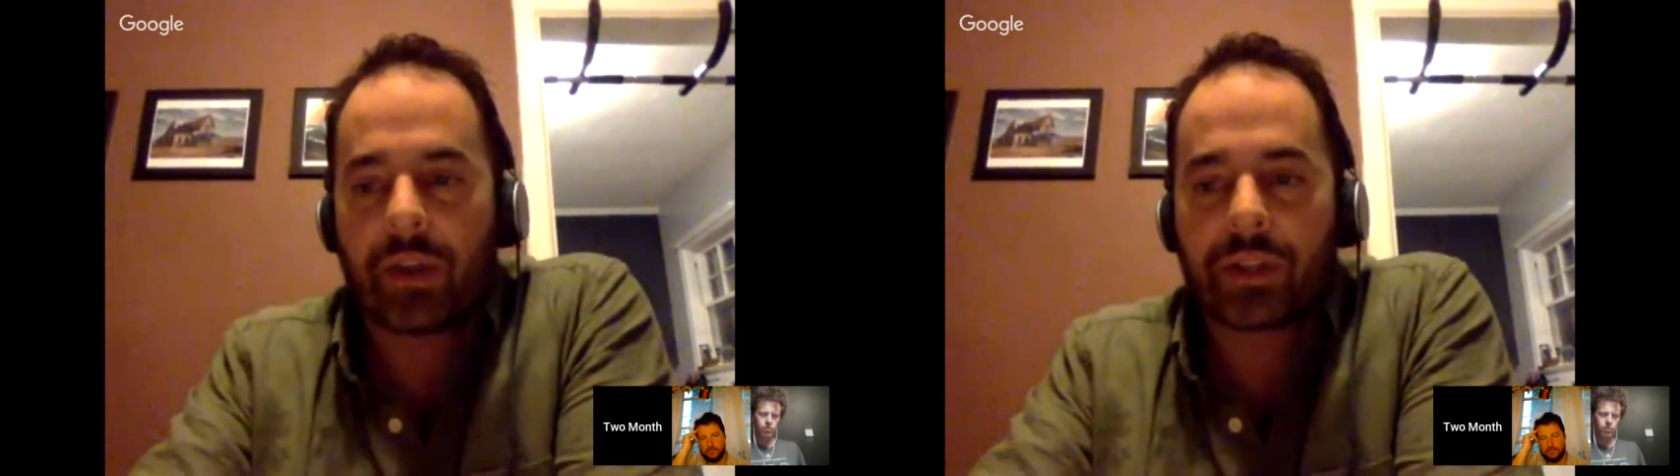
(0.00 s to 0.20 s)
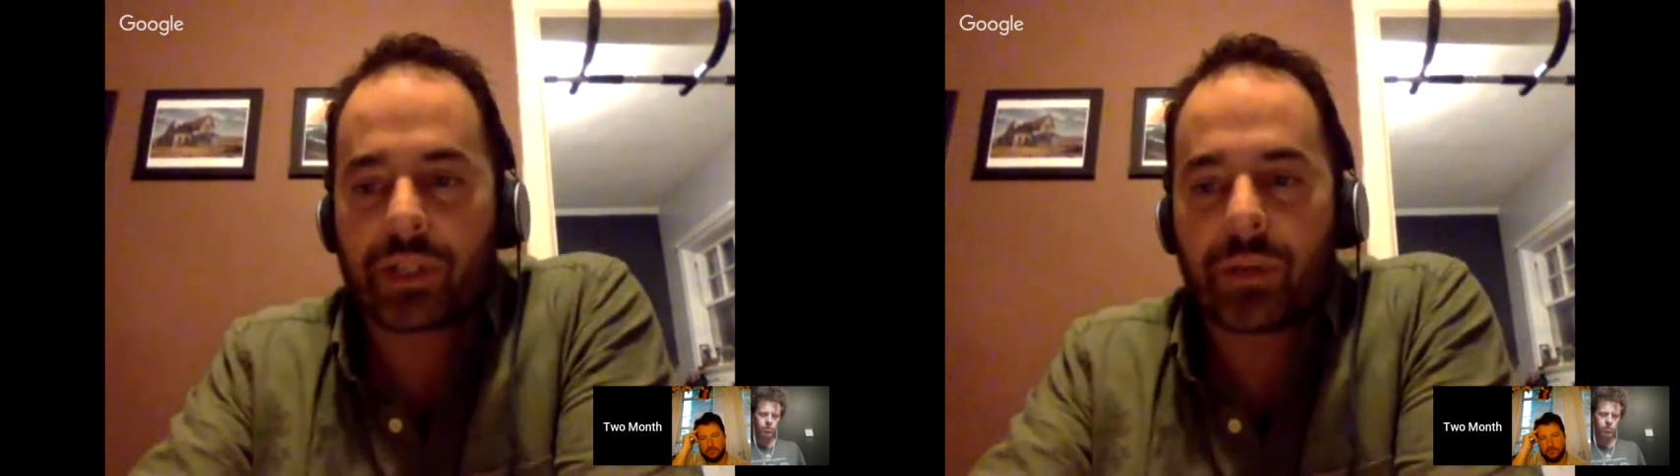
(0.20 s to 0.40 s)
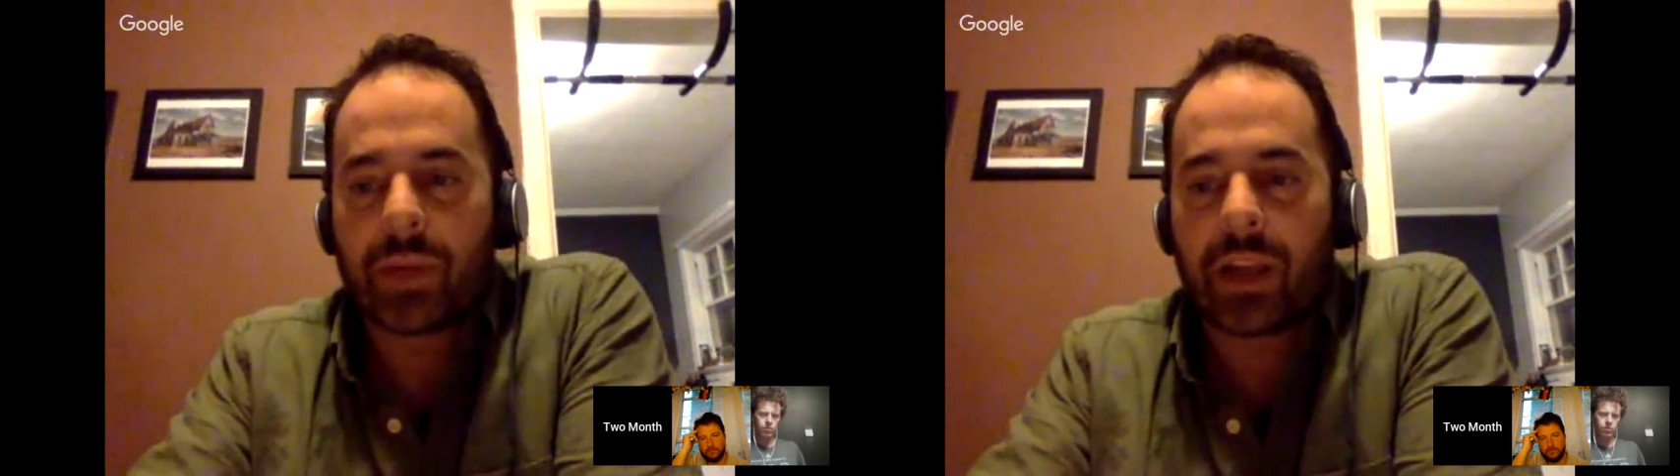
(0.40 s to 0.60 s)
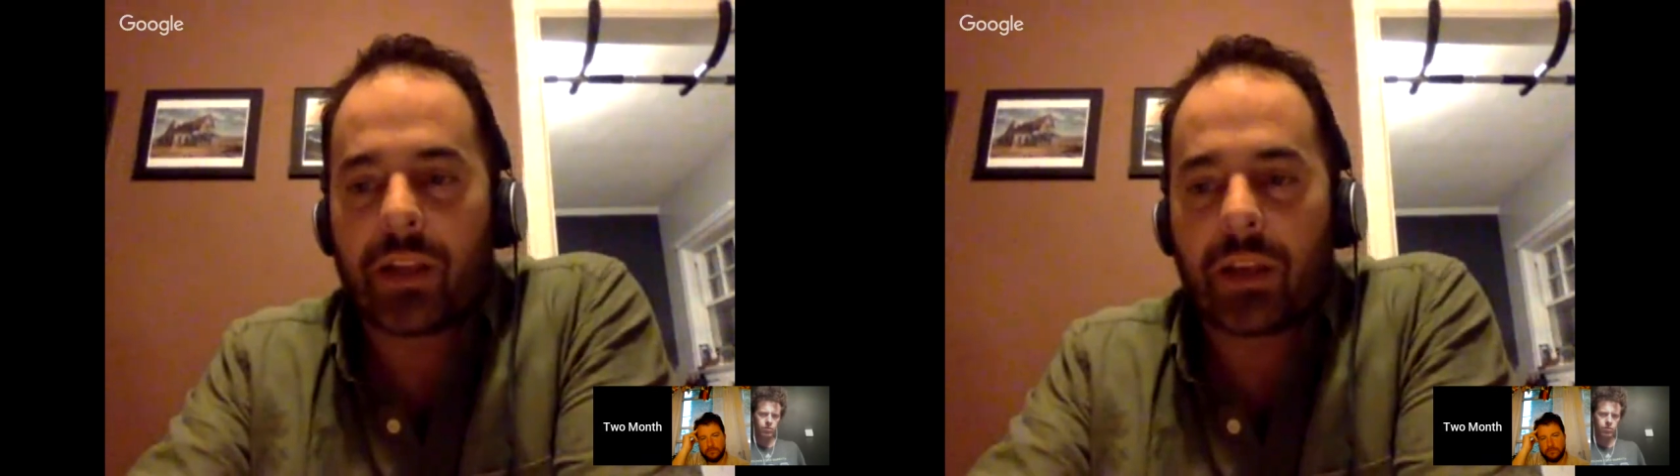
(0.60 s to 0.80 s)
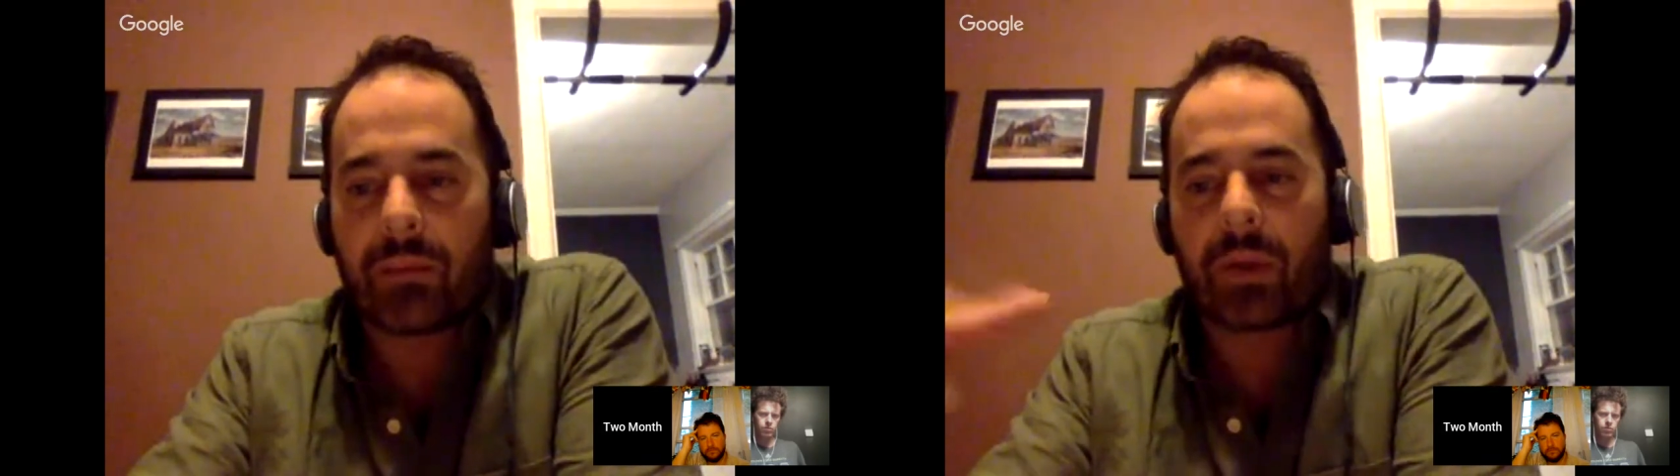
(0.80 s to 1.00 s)
Like you're
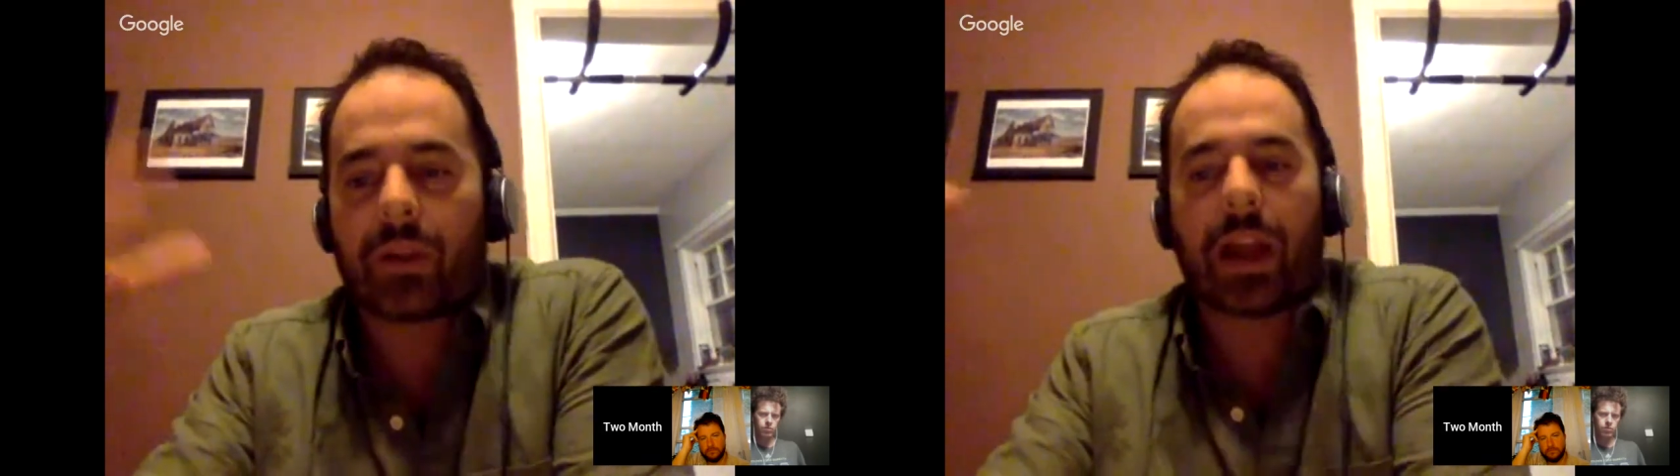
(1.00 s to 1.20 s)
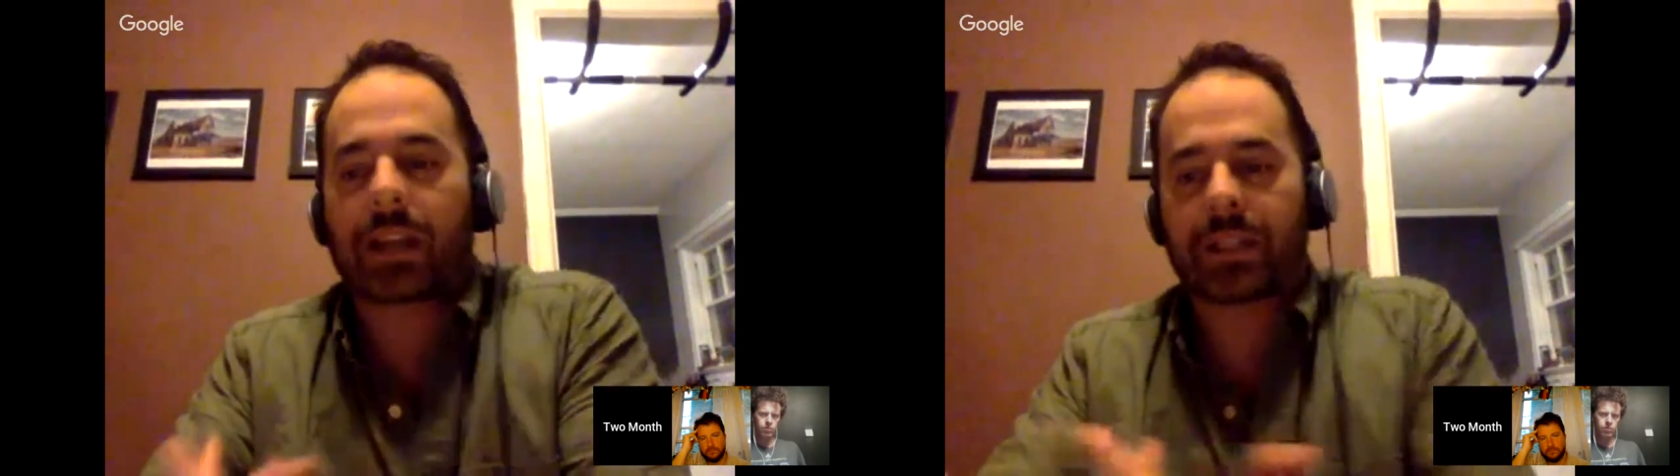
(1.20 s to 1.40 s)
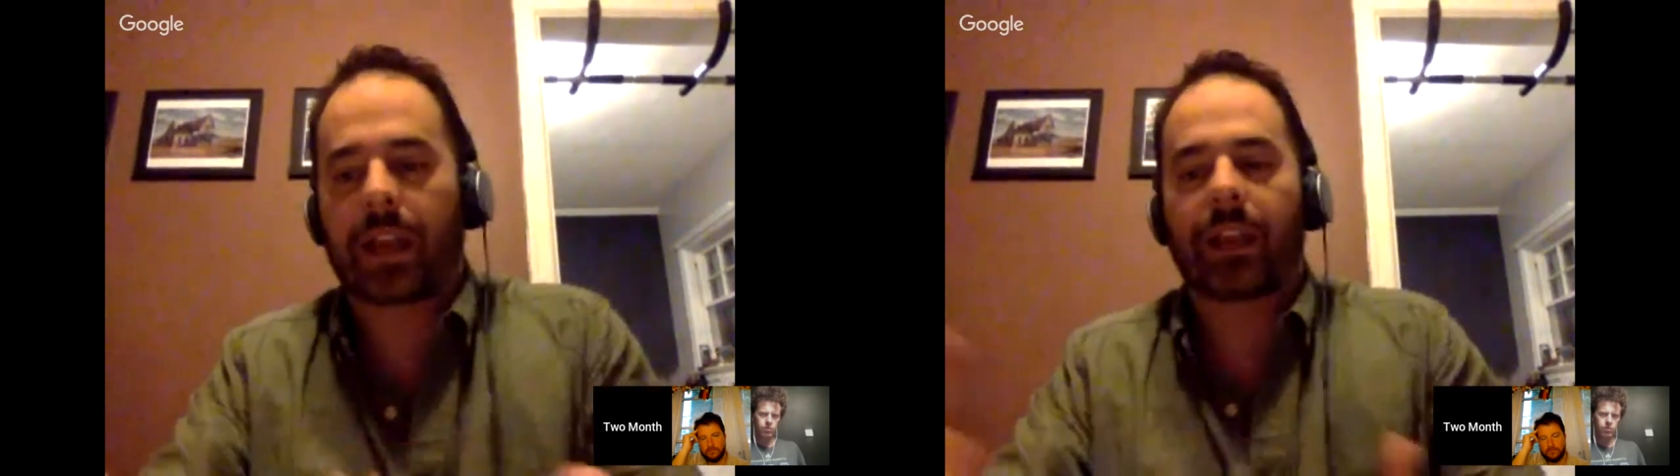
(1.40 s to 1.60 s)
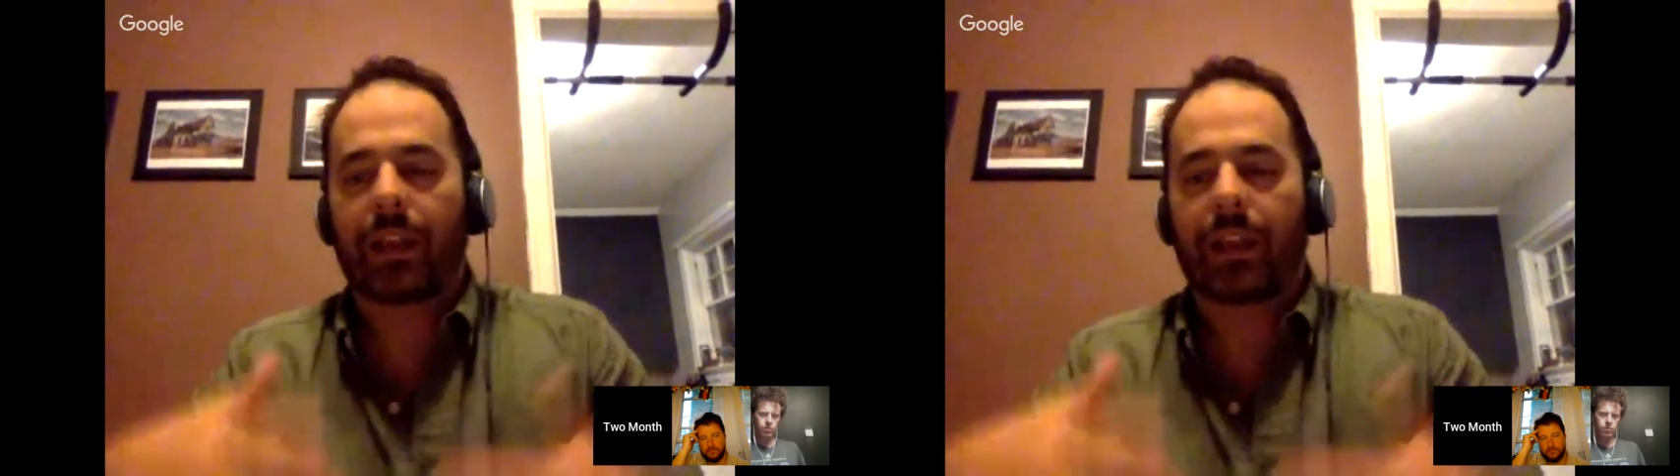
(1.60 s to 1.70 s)
assuming that Pilniak's